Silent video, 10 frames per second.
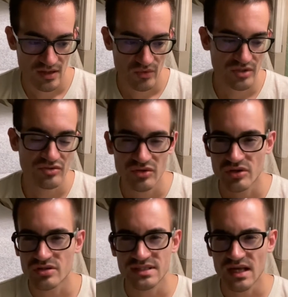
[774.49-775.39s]
when you know
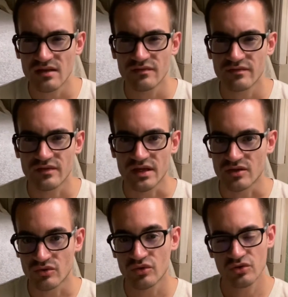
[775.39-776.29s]
yourself, like
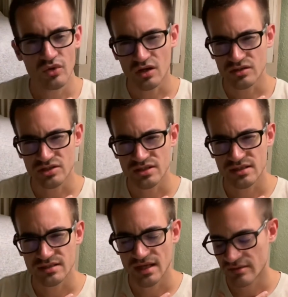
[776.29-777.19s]
who you are in
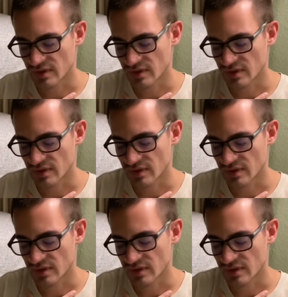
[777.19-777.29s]
Jesus' name,